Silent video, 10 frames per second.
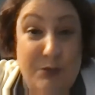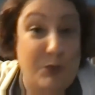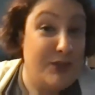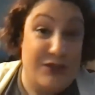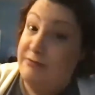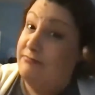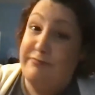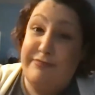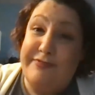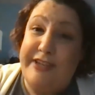which
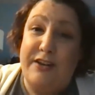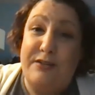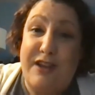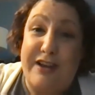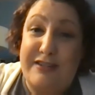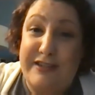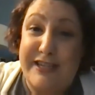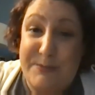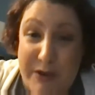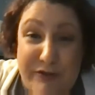you know luckily
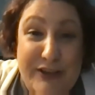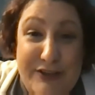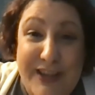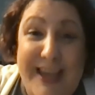is my field